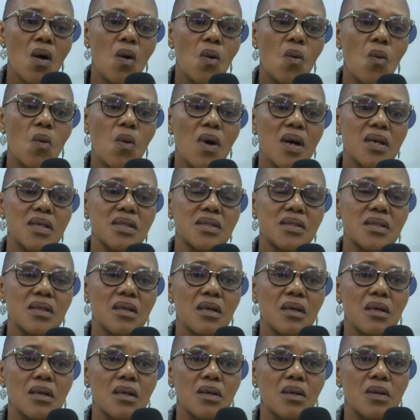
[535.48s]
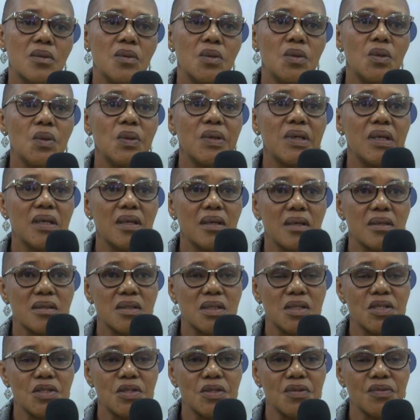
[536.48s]
was
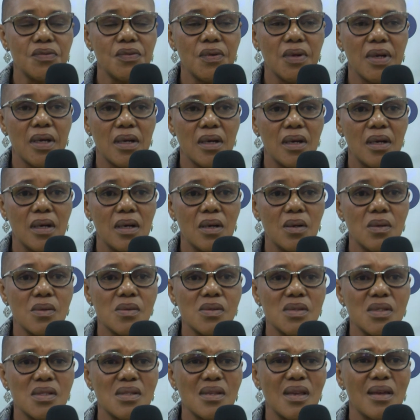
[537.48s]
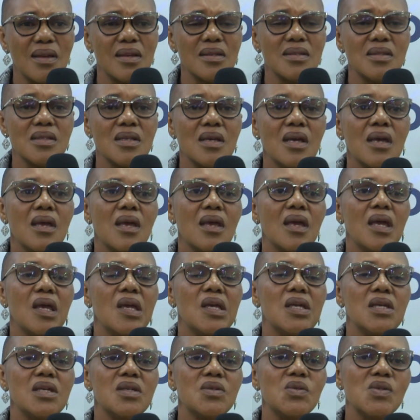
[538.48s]
searching for a house, and
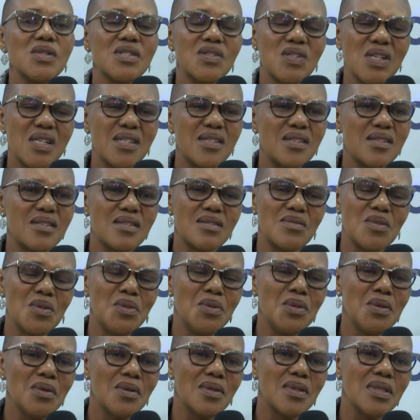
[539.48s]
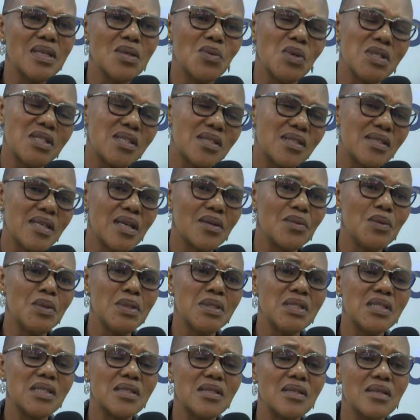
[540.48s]
it was just, you know, there was
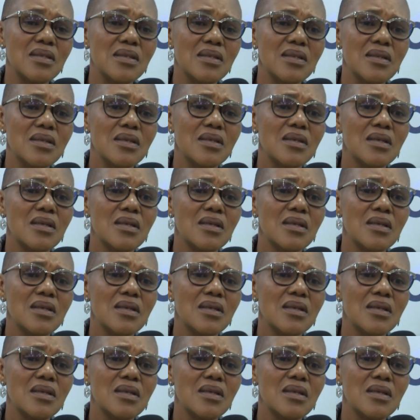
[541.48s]
stagnancy.